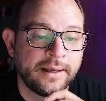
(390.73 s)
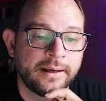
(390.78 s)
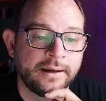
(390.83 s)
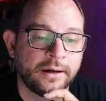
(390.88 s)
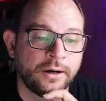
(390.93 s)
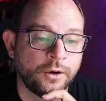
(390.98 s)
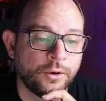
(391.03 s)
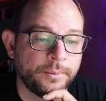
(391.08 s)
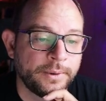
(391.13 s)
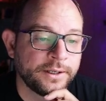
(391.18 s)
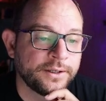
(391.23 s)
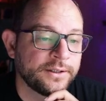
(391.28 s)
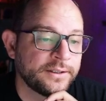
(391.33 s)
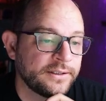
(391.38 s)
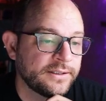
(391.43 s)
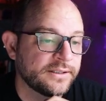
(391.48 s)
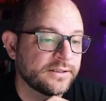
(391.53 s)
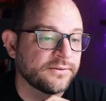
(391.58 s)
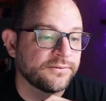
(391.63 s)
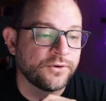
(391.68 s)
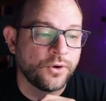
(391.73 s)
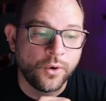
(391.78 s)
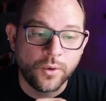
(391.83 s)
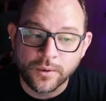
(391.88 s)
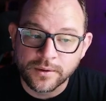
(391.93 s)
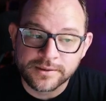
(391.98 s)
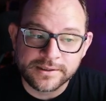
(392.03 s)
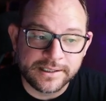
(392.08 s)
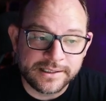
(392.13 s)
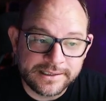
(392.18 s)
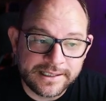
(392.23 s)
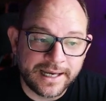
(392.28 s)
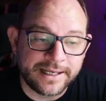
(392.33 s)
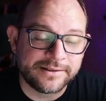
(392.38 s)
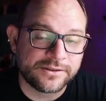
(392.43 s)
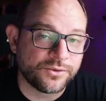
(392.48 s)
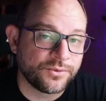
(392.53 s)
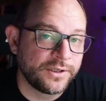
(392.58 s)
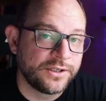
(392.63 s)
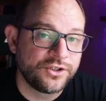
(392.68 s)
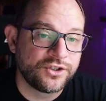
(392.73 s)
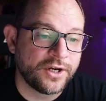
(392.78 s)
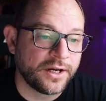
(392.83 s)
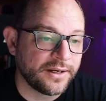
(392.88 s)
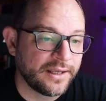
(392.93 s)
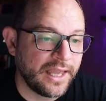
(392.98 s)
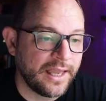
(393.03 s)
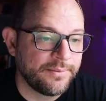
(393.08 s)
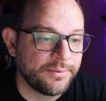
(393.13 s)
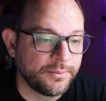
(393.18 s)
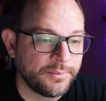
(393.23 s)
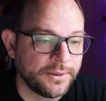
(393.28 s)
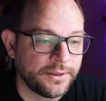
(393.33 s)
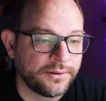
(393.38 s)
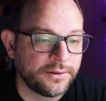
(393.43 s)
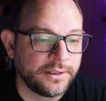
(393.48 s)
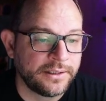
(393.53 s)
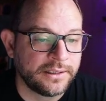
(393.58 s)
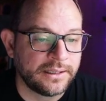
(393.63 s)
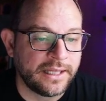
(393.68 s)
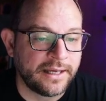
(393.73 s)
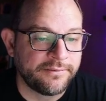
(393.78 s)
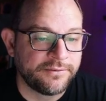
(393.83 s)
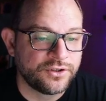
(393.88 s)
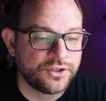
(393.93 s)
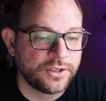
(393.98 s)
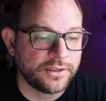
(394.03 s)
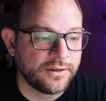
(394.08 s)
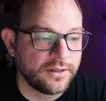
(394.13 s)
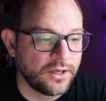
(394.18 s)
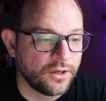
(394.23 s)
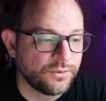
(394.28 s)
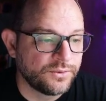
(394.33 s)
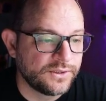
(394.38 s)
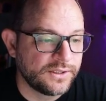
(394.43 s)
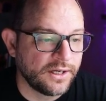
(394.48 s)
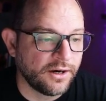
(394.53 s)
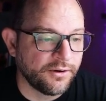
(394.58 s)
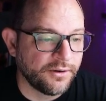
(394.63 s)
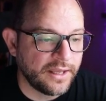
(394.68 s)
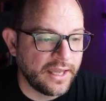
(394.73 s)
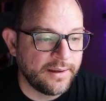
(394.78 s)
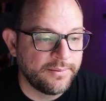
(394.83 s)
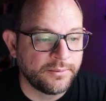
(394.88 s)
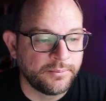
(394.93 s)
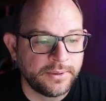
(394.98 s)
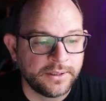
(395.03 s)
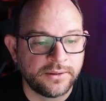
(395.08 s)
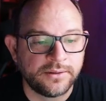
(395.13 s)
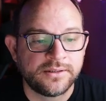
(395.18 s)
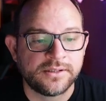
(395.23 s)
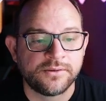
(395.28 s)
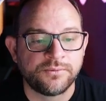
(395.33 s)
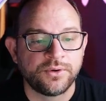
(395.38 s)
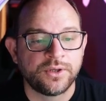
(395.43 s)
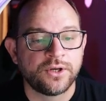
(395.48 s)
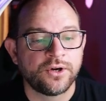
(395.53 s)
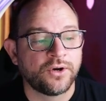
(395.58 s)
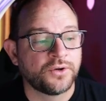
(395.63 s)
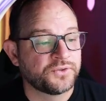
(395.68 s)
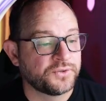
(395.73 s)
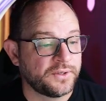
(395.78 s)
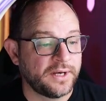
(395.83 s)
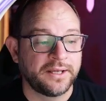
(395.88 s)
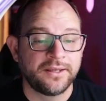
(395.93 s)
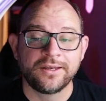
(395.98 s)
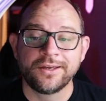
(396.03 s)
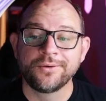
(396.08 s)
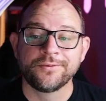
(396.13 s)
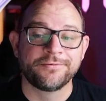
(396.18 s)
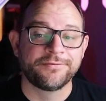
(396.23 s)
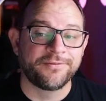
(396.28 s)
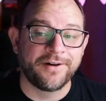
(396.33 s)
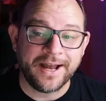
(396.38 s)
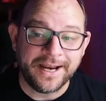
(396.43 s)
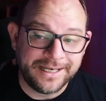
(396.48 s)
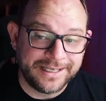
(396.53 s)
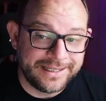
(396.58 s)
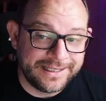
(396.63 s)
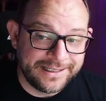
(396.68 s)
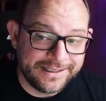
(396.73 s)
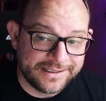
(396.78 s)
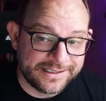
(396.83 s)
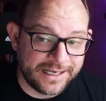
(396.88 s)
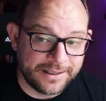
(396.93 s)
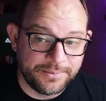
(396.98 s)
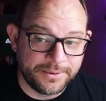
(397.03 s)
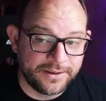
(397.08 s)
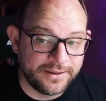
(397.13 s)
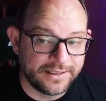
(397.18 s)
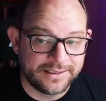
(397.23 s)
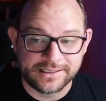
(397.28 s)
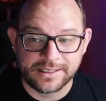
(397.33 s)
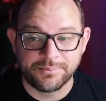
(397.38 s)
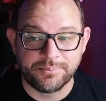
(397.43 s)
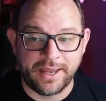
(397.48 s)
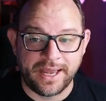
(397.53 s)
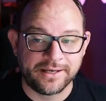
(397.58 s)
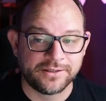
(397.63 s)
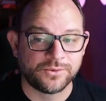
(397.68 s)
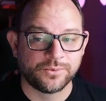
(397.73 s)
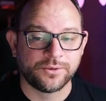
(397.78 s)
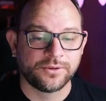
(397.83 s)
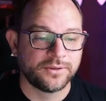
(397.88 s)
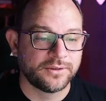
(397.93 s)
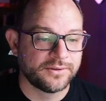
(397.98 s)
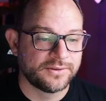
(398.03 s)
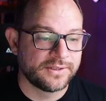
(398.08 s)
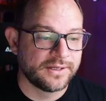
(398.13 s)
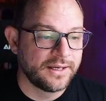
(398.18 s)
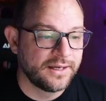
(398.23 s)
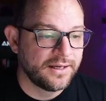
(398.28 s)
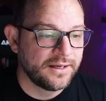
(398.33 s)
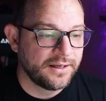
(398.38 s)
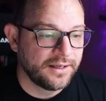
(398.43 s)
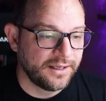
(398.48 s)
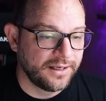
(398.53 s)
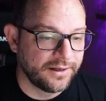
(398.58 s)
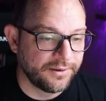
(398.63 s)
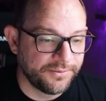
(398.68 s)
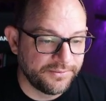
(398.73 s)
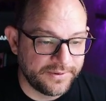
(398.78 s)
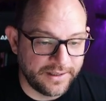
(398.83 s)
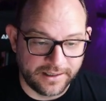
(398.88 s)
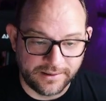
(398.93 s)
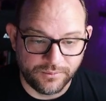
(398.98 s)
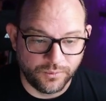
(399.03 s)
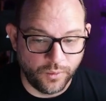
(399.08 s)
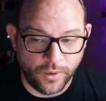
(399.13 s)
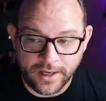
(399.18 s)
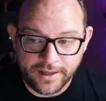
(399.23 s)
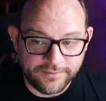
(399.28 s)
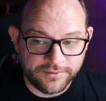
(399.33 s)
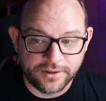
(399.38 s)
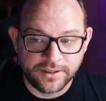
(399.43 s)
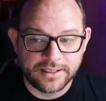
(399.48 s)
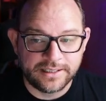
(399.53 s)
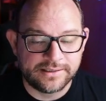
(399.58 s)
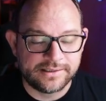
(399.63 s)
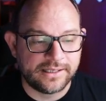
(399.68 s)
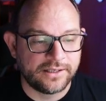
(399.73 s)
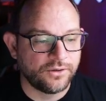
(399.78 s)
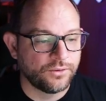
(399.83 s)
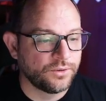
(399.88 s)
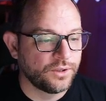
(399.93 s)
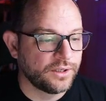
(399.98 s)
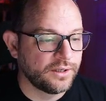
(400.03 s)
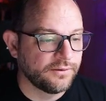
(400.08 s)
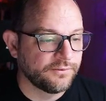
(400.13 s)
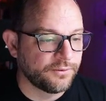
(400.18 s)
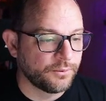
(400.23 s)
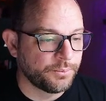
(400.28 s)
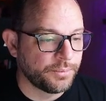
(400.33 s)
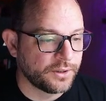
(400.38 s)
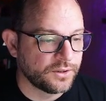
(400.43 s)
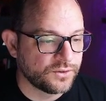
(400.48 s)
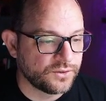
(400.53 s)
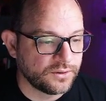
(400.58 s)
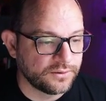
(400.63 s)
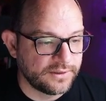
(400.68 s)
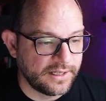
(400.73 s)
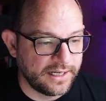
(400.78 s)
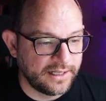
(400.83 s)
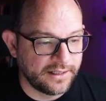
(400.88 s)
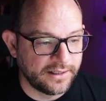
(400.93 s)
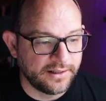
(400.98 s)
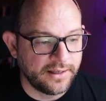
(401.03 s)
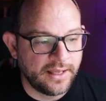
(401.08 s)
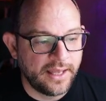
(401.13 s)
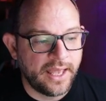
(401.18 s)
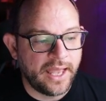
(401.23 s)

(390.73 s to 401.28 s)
Oh my goodness, of course it's got screenshot capability, leveraging the OCR capabilities of Recall. So now you can go find things, type in things like passwords, you know, that whatever it is that you're looking for, personal data.